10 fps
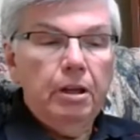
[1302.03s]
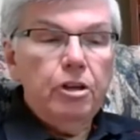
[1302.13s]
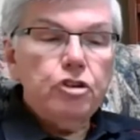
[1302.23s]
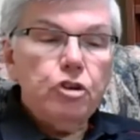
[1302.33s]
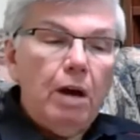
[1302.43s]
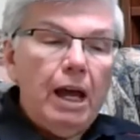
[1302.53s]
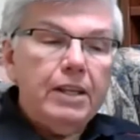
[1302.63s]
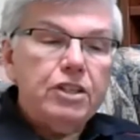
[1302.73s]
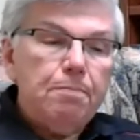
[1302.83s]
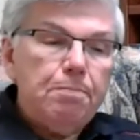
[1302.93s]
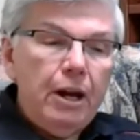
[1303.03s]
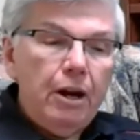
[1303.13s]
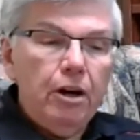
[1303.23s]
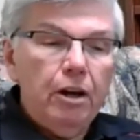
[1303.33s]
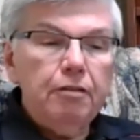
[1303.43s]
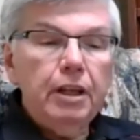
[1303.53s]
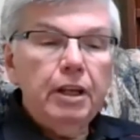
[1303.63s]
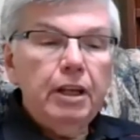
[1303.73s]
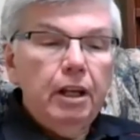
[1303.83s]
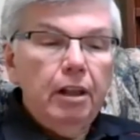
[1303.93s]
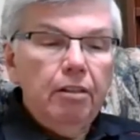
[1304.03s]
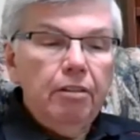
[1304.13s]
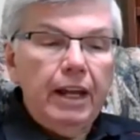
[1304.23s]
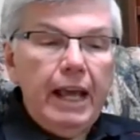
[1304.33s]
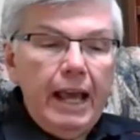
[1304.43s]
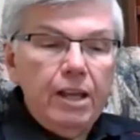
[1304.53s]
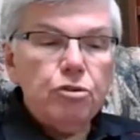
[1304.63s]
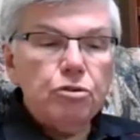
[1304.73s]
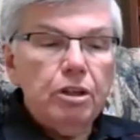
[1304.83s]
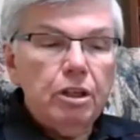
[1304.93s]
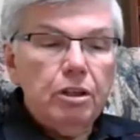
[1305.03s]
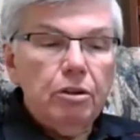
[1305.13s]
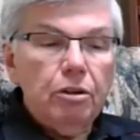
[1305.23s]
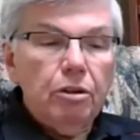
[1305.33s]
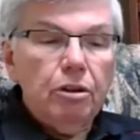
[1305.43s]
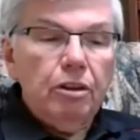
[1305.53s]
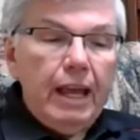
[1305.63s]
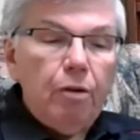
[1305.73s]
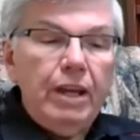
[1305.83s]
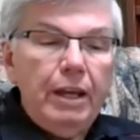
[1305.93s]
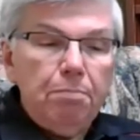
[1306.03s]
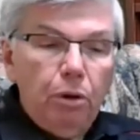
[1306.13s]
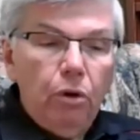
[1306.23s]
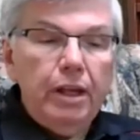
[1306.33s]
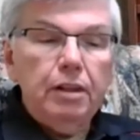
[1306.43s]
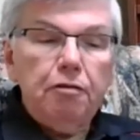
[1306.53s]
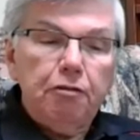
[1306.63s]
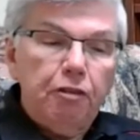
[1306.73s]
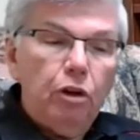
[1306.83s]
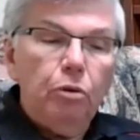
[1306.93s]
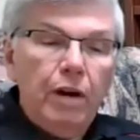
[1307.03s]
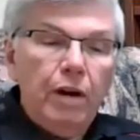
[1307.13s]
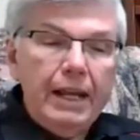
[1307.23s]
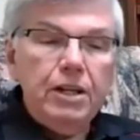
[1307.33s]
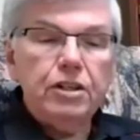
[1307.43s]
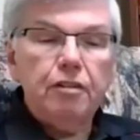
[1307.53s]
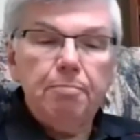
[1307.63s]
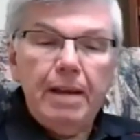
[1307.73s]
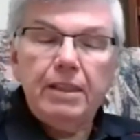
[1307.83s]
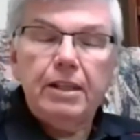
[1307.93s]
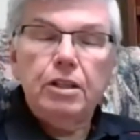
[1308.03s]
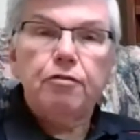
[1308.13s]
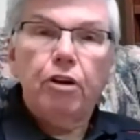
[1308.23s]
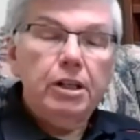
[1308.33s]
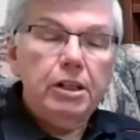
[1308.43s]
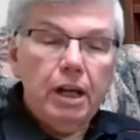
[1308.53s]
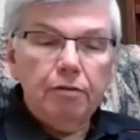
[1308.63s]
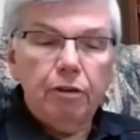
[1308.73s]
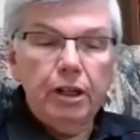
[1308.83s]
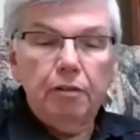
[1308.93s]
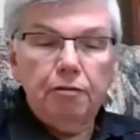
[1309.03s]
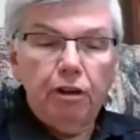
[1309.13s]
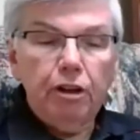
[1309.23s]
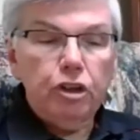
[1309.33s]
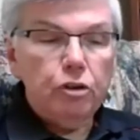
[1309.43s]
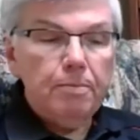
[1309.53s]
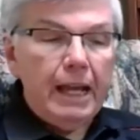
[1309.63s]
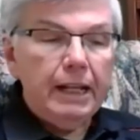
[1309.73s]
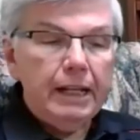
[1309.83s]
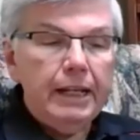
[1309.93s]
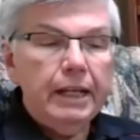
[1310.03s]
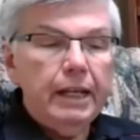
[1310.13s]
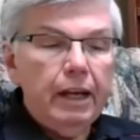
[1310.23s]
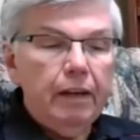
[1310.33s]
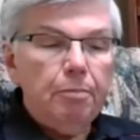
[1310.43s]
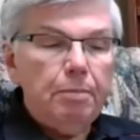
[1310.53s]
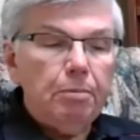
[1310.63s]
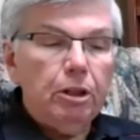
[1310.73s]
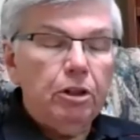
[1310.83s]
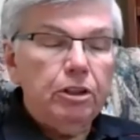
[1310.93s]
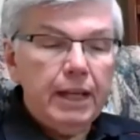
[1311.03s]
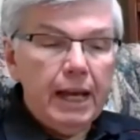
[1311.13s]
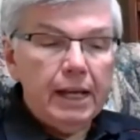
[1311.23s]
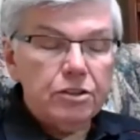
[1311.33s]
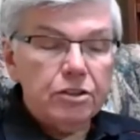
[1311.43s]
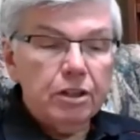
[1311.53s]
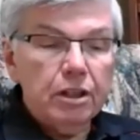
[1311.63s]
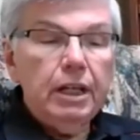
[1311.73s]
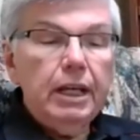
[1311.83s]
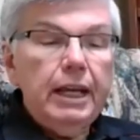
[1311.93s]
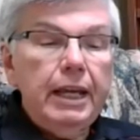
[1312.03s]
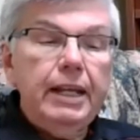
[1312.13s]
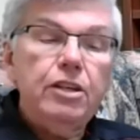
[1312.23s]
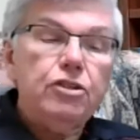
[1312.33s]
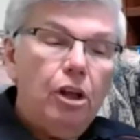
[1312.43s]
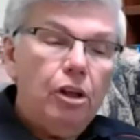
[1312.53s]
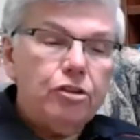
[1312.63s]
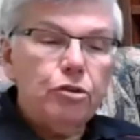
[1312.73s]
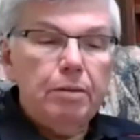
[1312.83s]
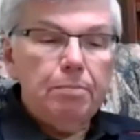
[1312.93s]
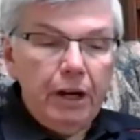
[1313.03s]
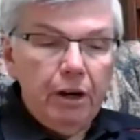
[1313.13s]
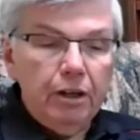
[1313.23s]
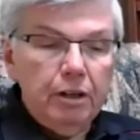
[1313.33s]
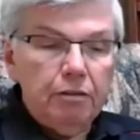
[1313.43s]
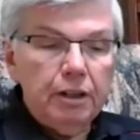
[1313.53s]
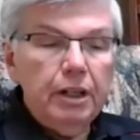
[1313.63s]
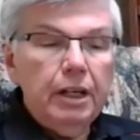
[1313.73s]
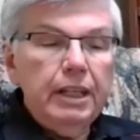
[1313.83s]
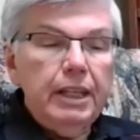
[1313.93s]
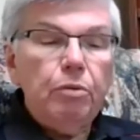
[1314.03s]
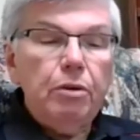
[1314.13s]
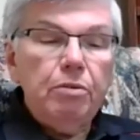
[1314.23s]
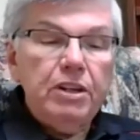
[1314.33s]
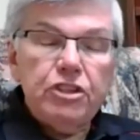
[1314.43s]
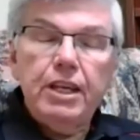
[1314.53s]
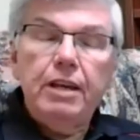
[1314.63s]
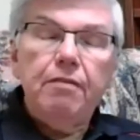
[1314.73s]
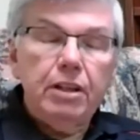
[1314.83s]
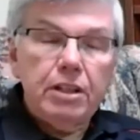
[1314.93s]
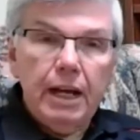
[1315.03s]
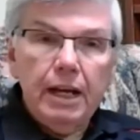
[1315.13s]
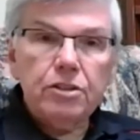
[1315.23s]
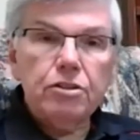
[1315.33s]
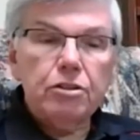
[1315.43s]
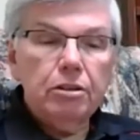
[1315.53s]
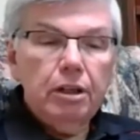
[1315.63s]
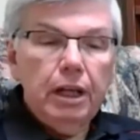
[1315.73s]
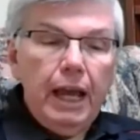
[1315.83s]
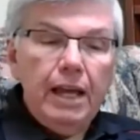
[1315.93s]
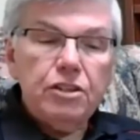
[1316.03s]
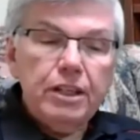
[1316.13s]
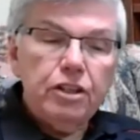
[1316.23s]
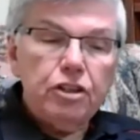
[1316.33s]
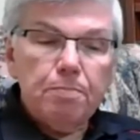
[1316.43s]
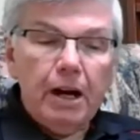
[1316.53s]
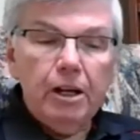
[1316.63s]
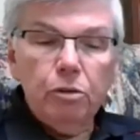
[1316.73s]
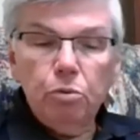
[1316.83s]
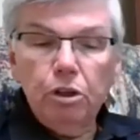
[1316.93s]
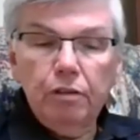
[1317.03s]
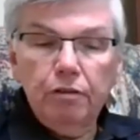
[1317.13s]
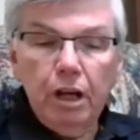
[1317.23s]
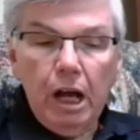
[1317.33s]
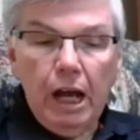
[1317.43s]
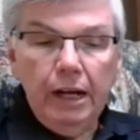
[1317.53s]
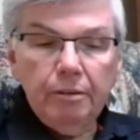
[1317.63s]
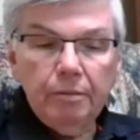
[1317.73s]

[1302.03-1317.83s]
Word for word: So while it's imperative that as that we employ the full range of methods for uncovering the full humanity of the biblical texts, it is also imperative that we receive the text as the inspired Word of God